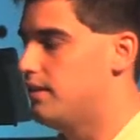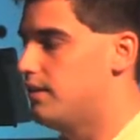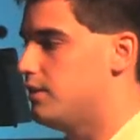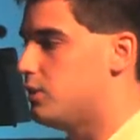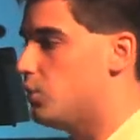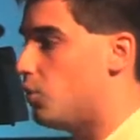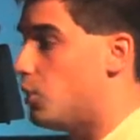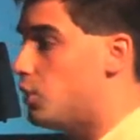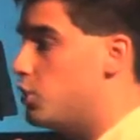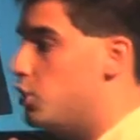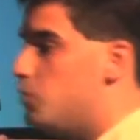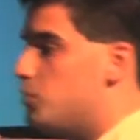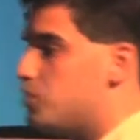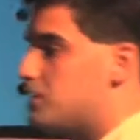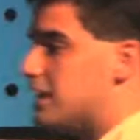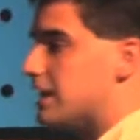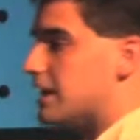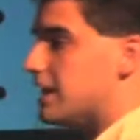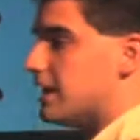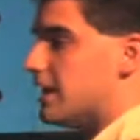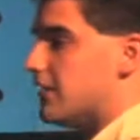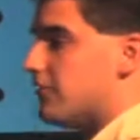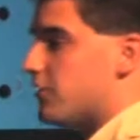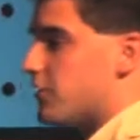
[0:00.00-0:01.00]
the one who would
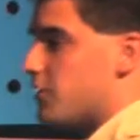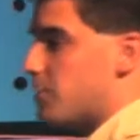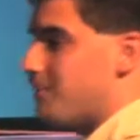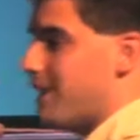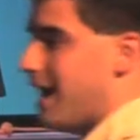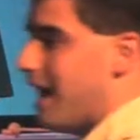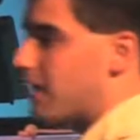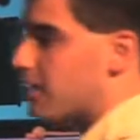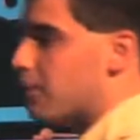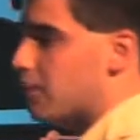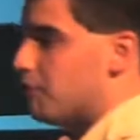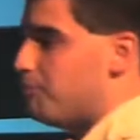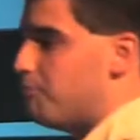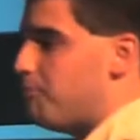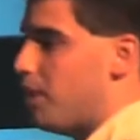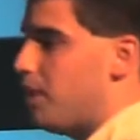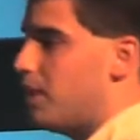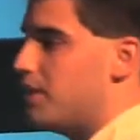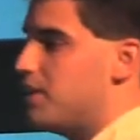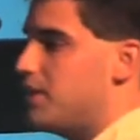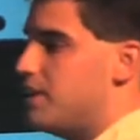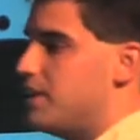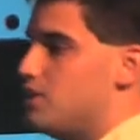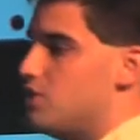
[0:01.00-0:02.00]
deliver them out of
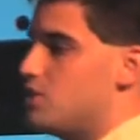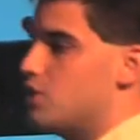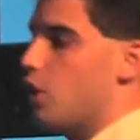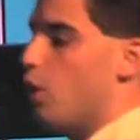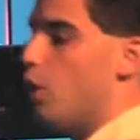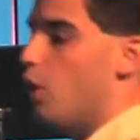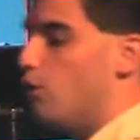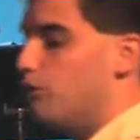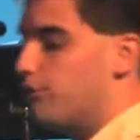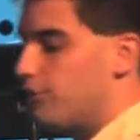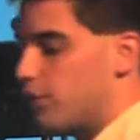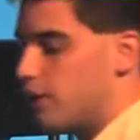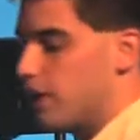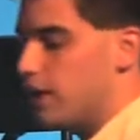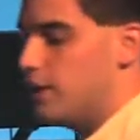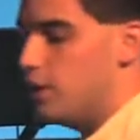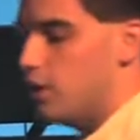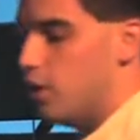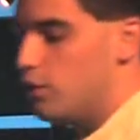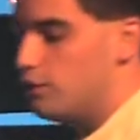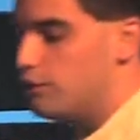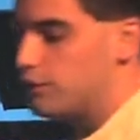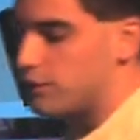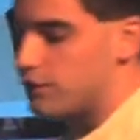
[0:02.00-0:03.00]
bondage over and
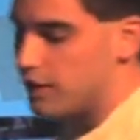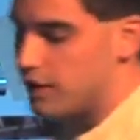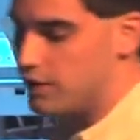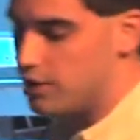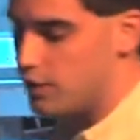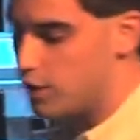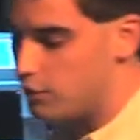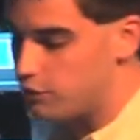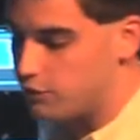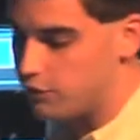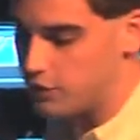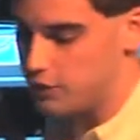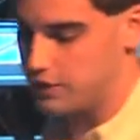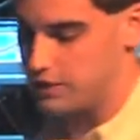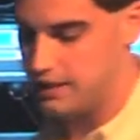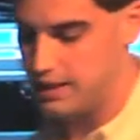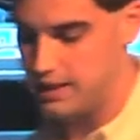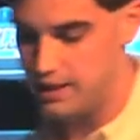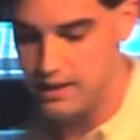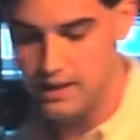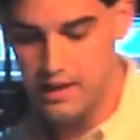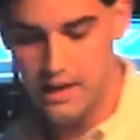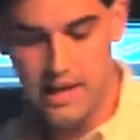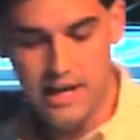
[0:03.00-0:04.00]
over and over
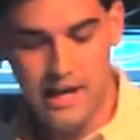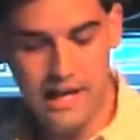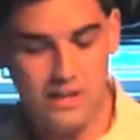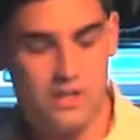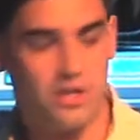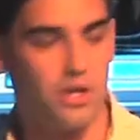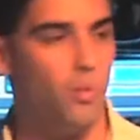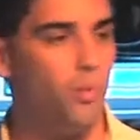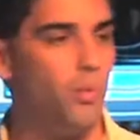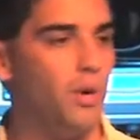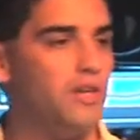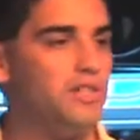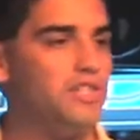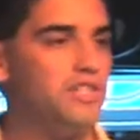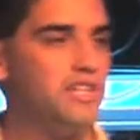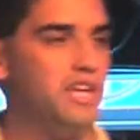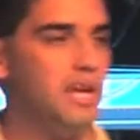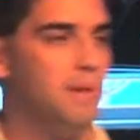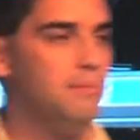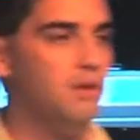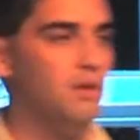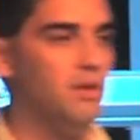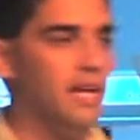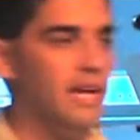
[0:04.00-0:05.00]
again. And so where's
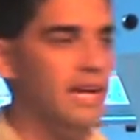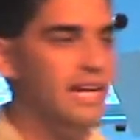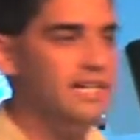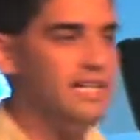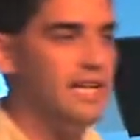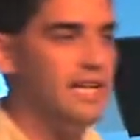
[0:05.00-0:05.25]
Samuel laying